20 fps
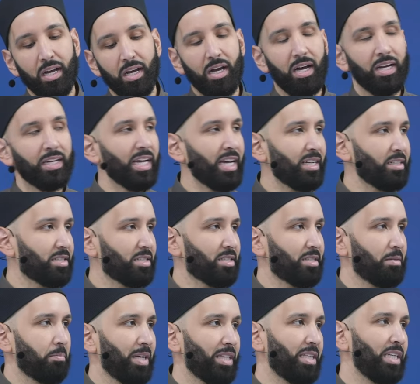
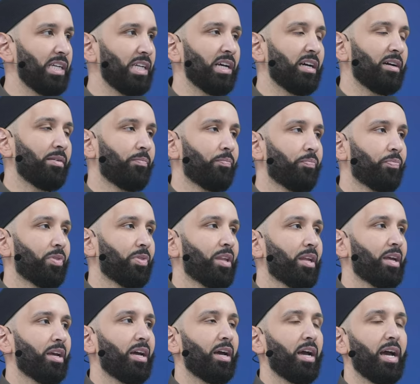against Medina
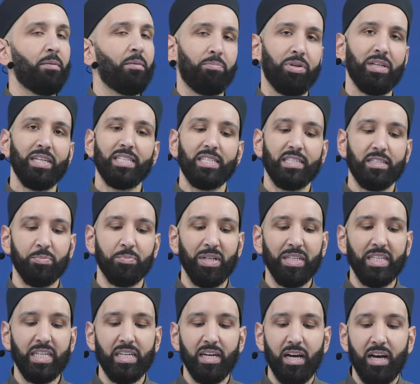and places
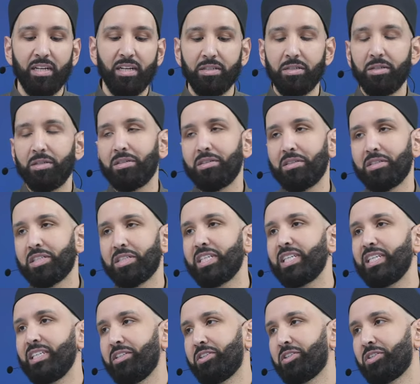Medina under
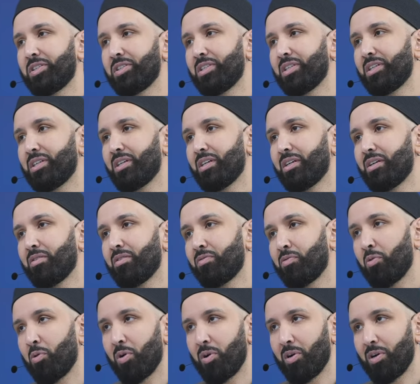siege
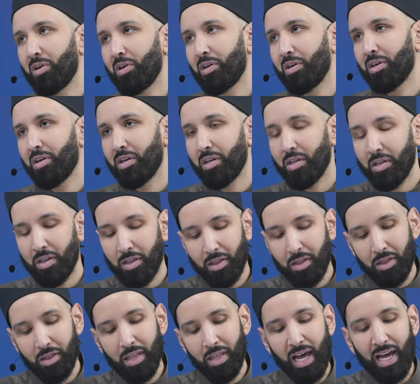for
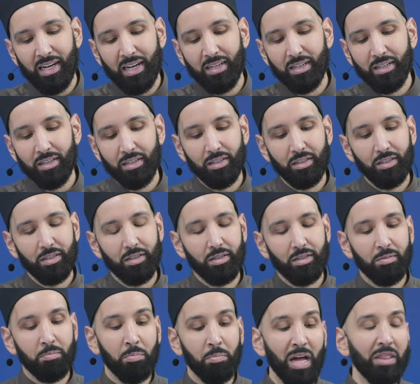that
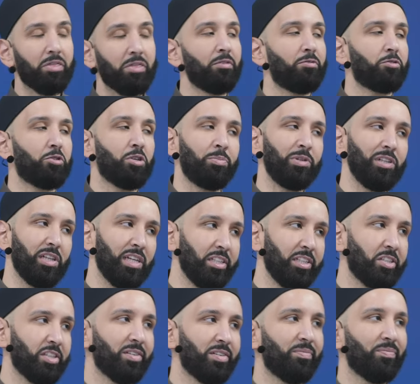month of
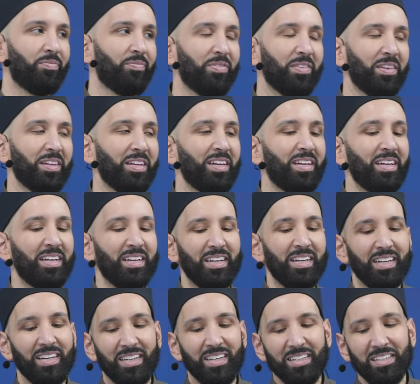tribulation.
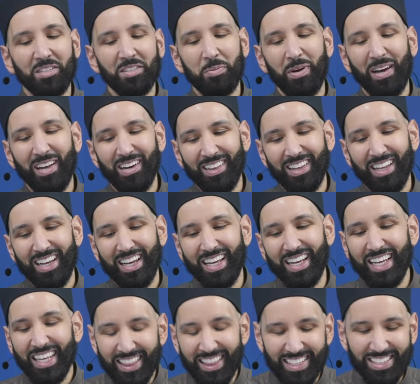
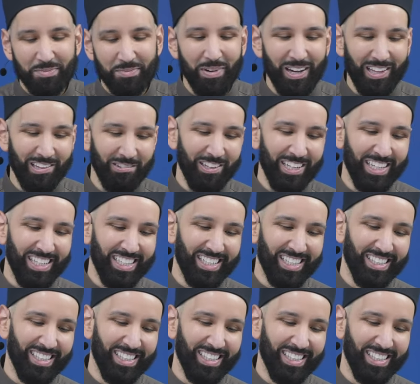SubhanAllah, in this, by the way,